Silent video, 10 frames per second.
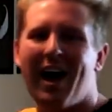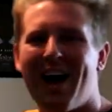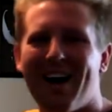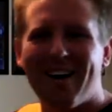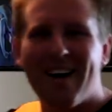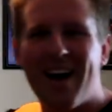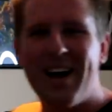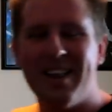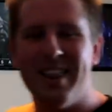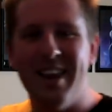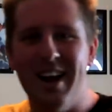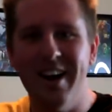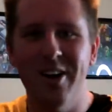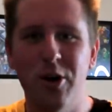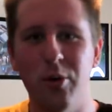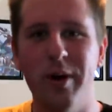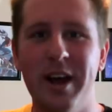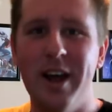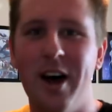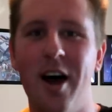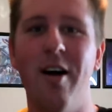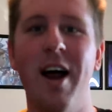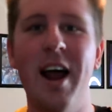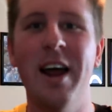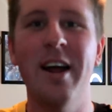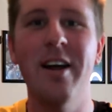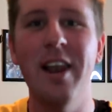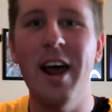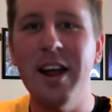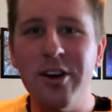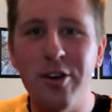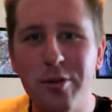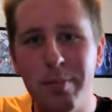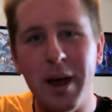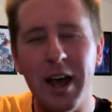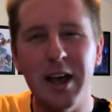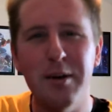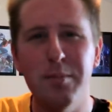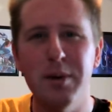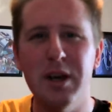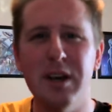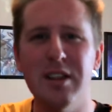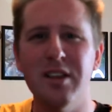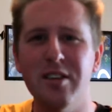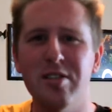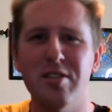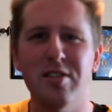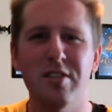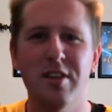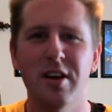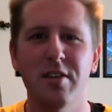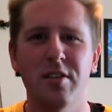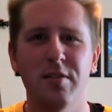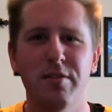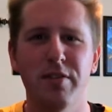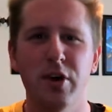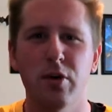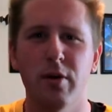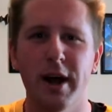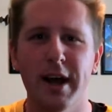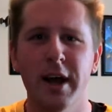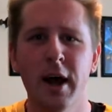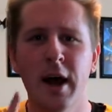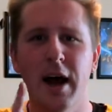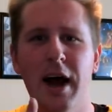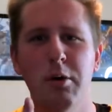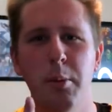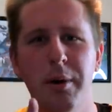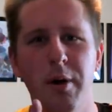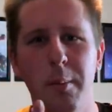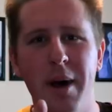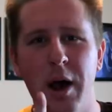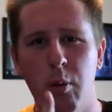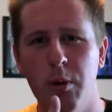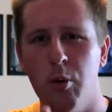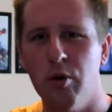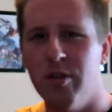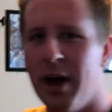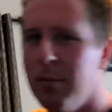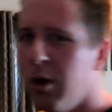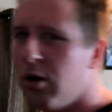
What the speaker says: All right, there we are right here. Lakers, baby. This doesn't feel right. I will be right back one more time.